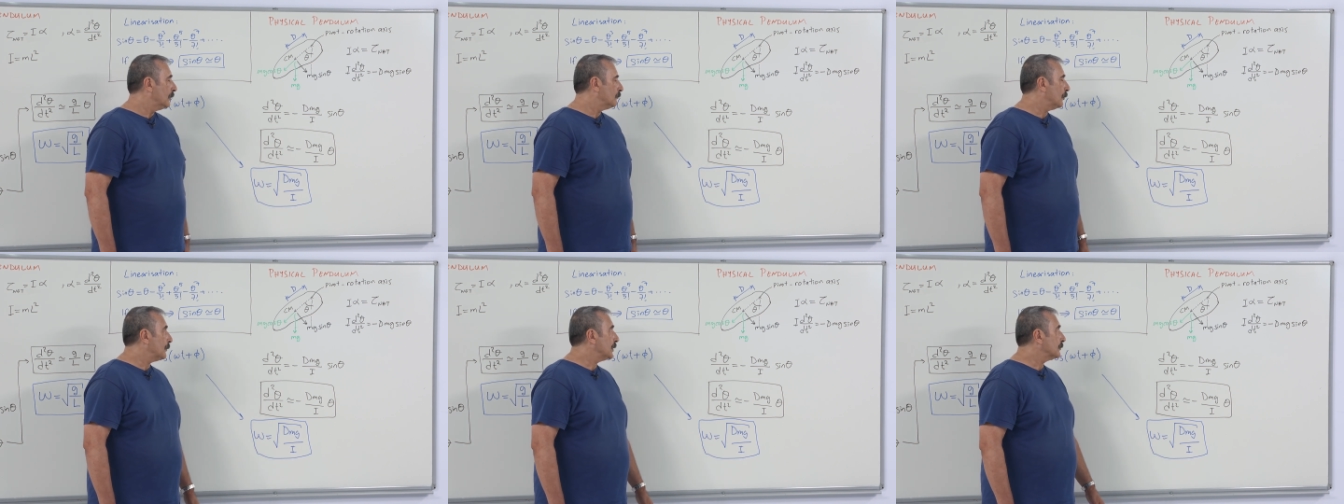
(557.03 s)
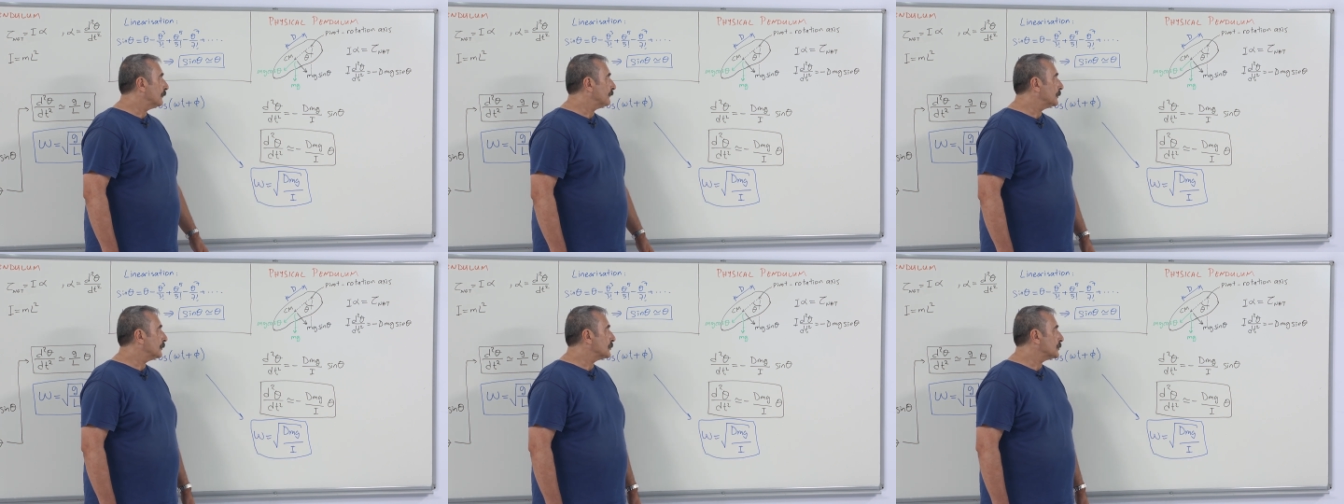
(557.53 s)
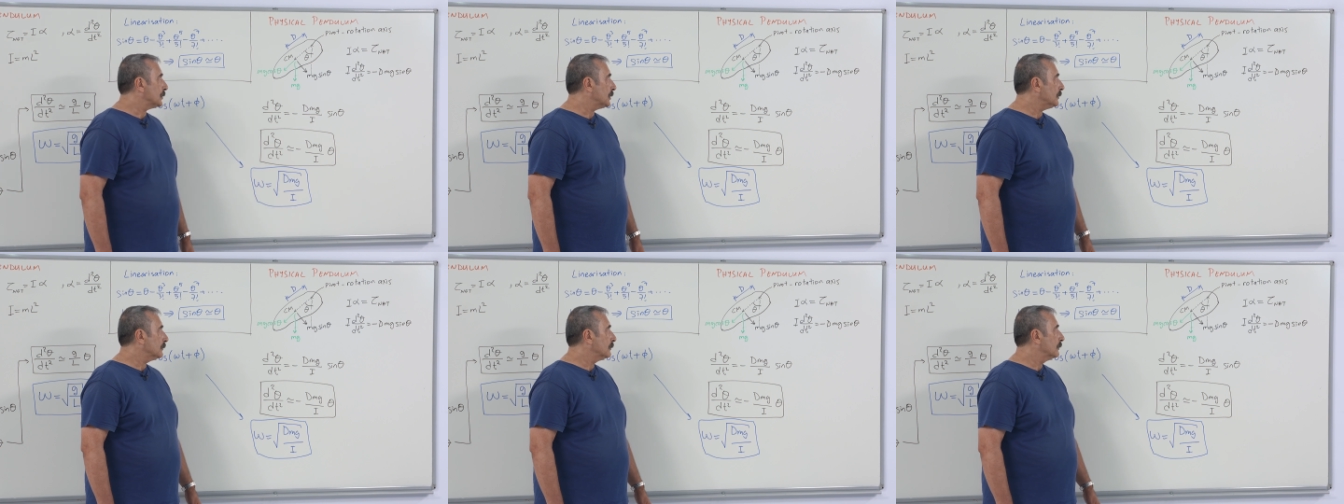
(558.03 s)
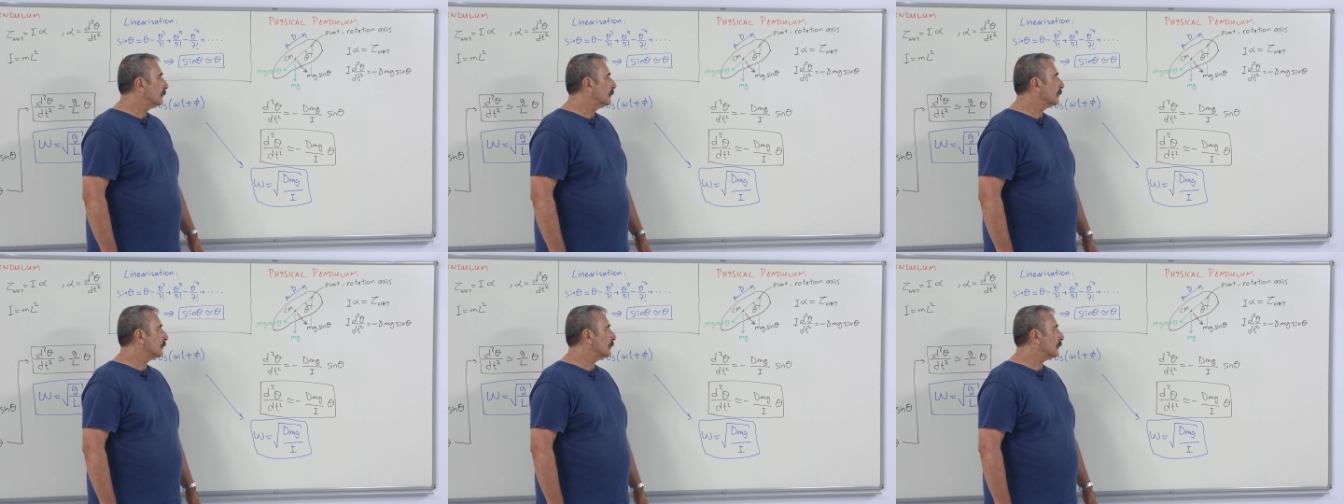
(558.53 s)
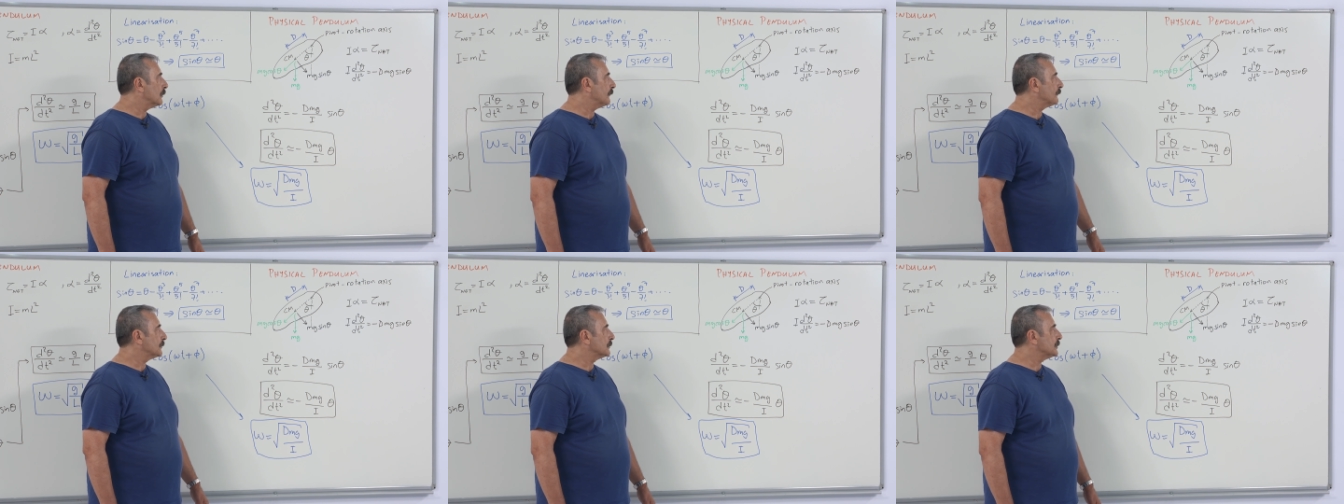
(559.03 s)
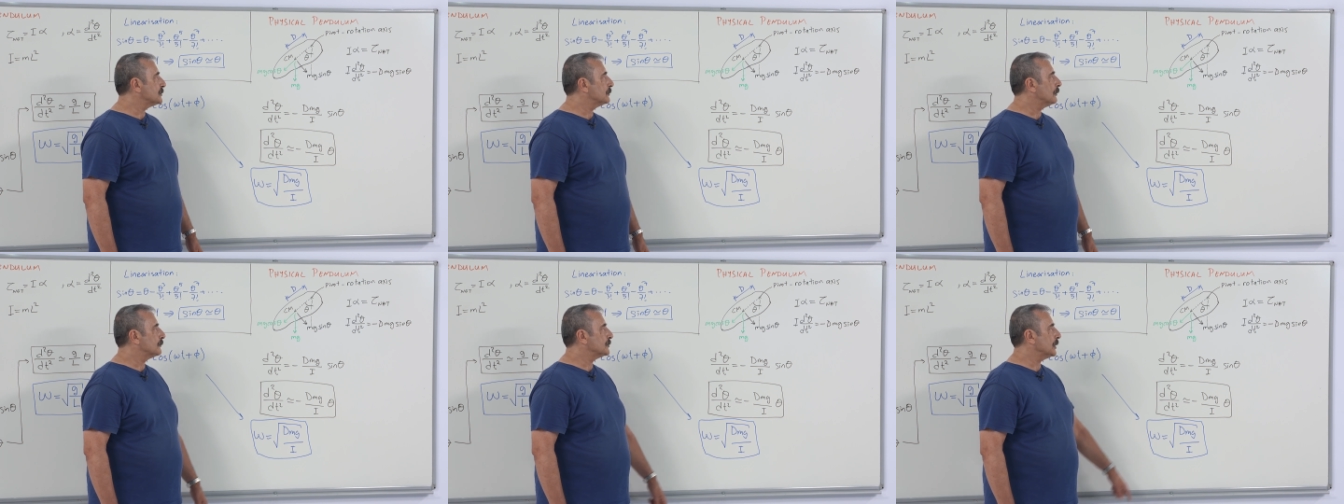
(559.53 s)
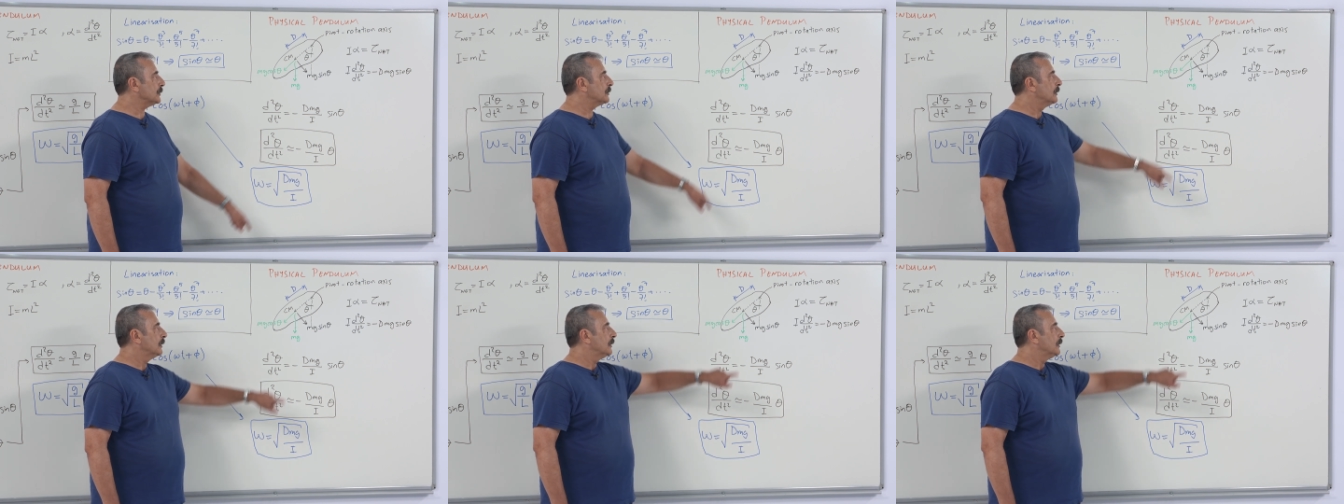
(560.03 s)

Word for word: moment of inertia uh, of the rigid object